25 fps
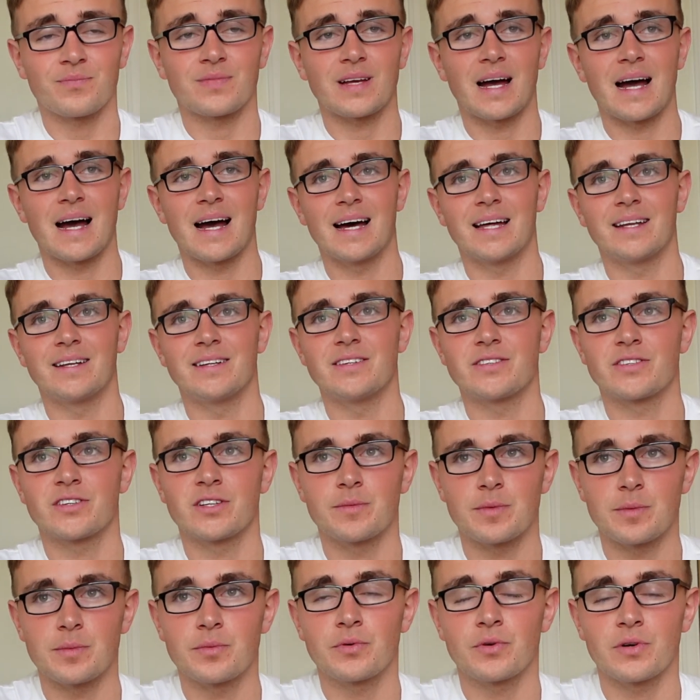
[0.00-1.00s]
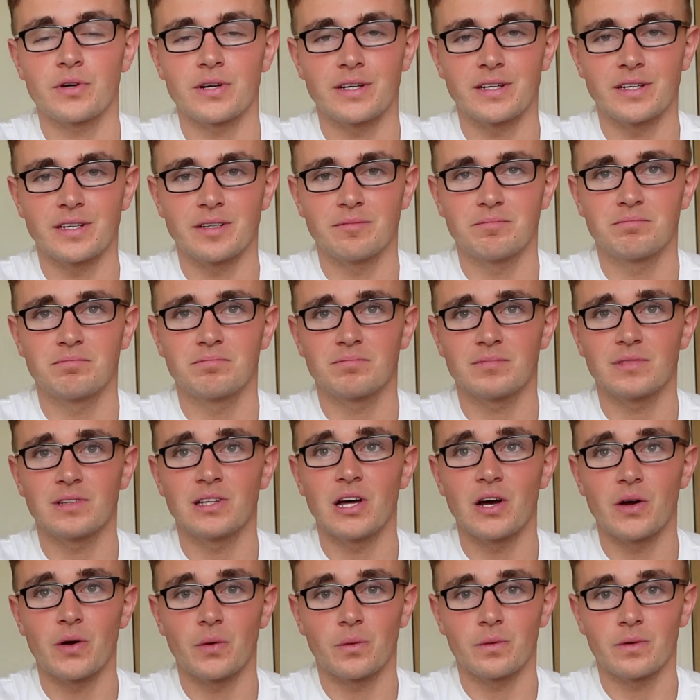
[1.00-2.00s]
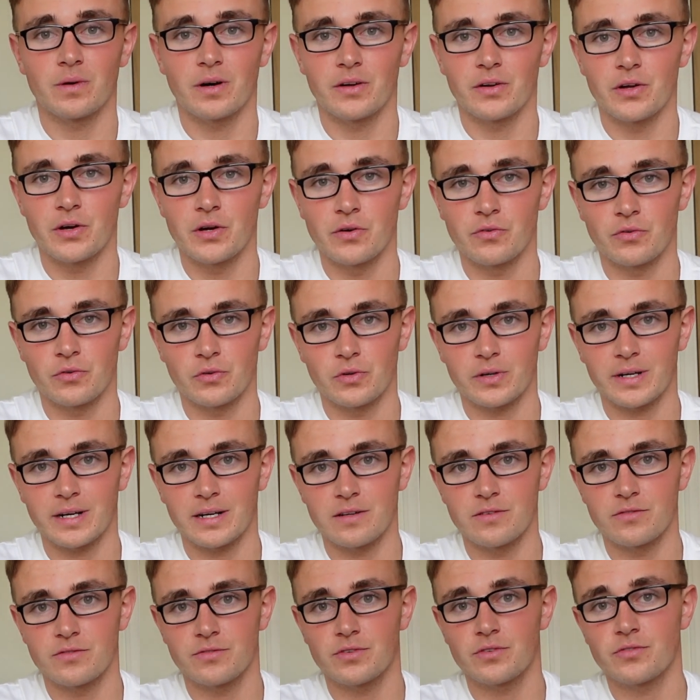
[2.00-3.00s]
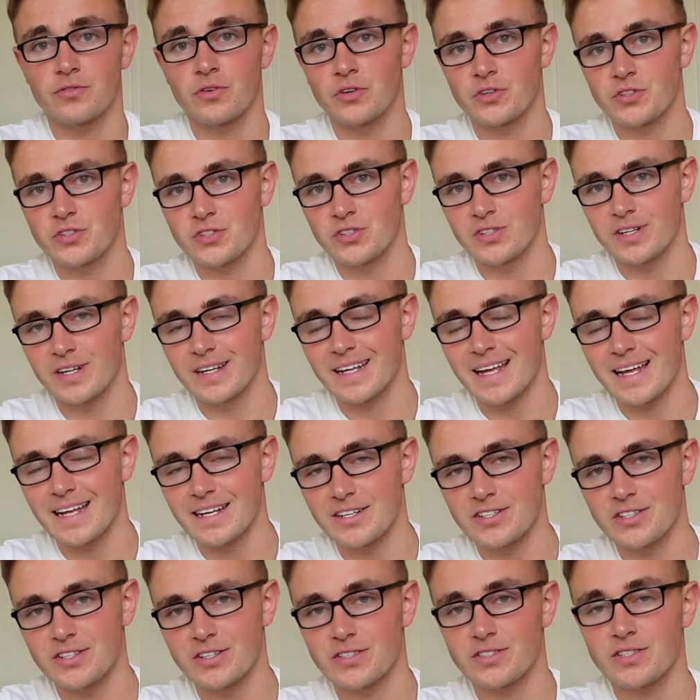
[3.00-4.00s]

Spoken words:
and it's going to be pretty low on overall kind of function and energy.